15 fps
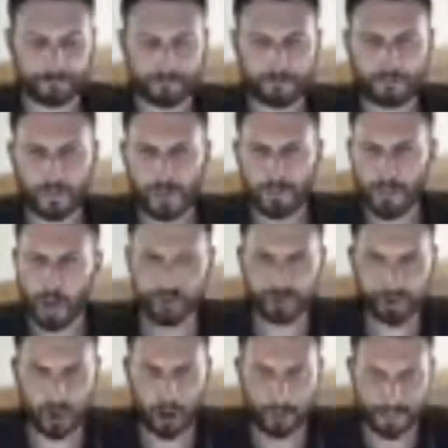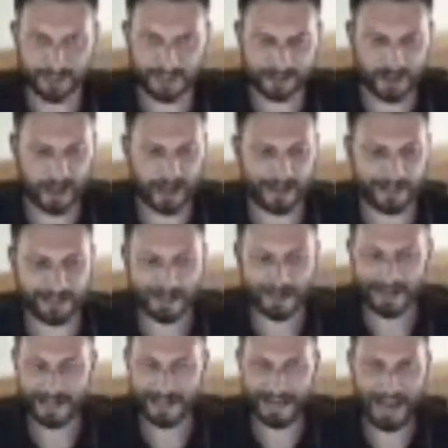Most common size,
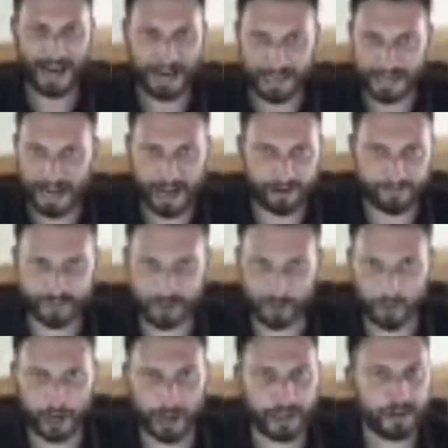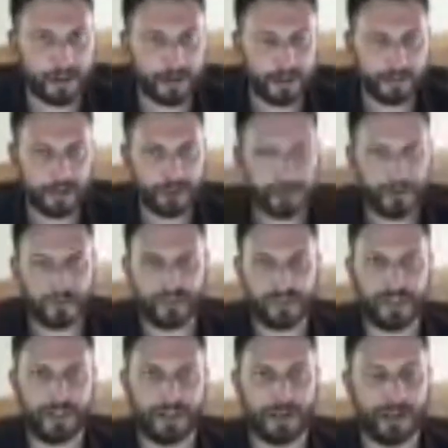8.5 feet wide. You
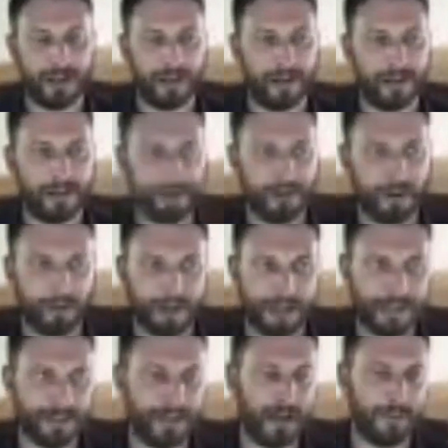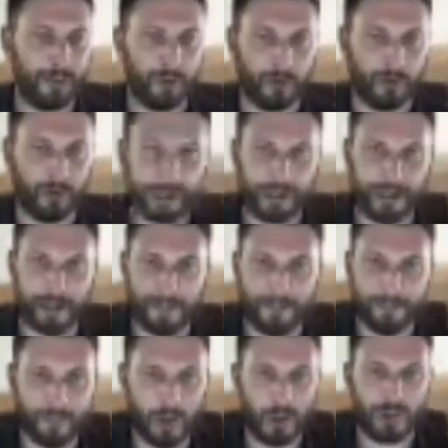see, anytime you're looking at
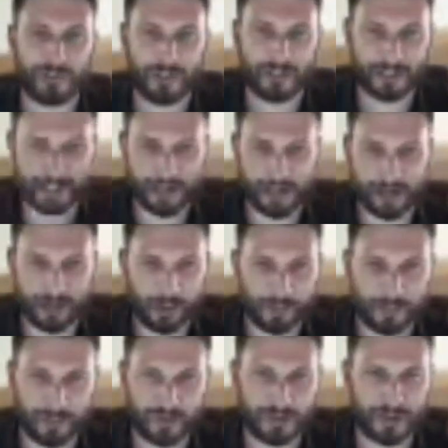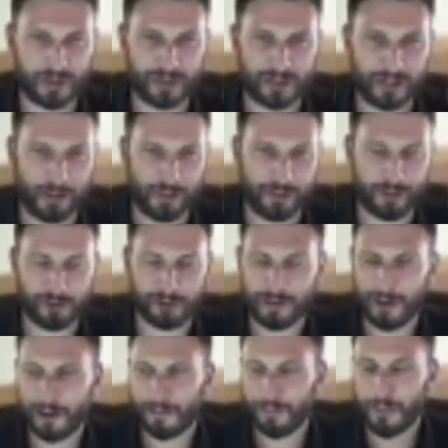most of the tiny homes you see on television,
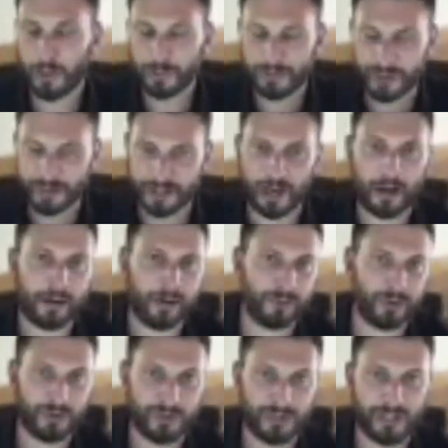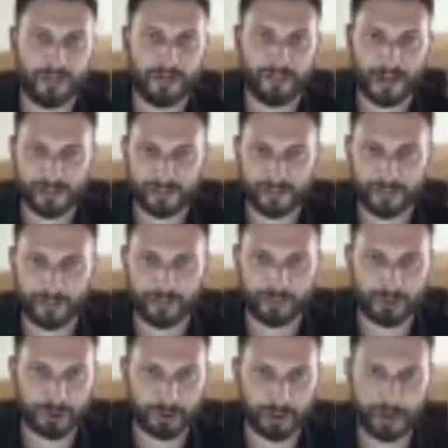most of the tiny homes you see at festivals or
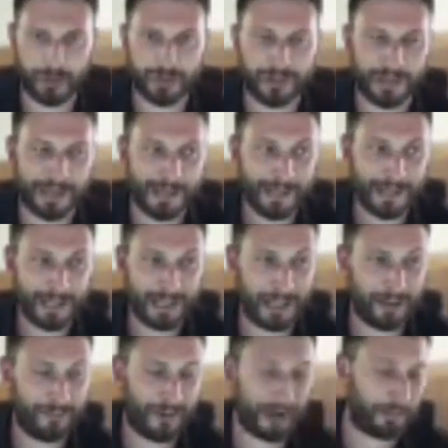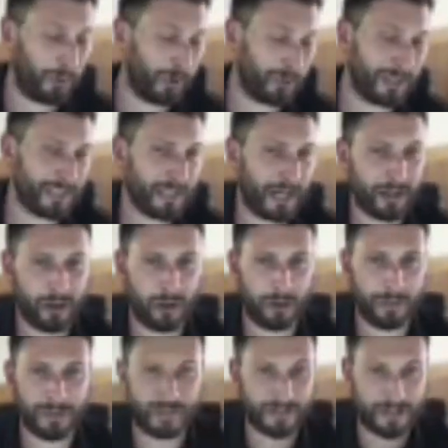shows, in fact, most of the tiny
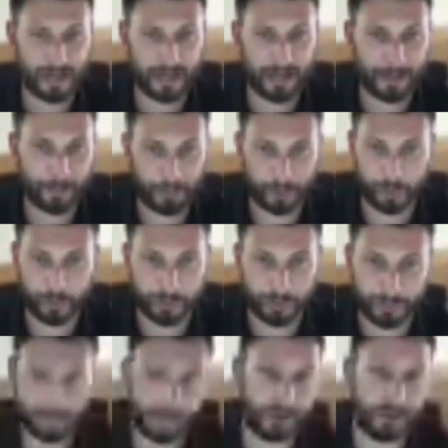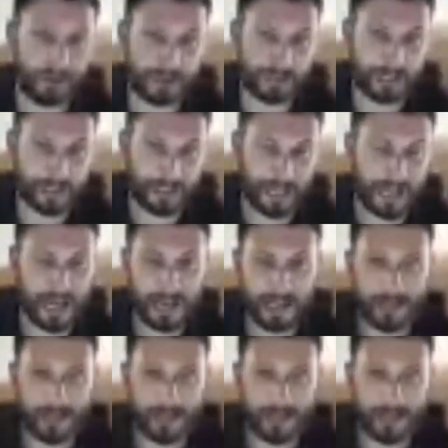homes that builders build today,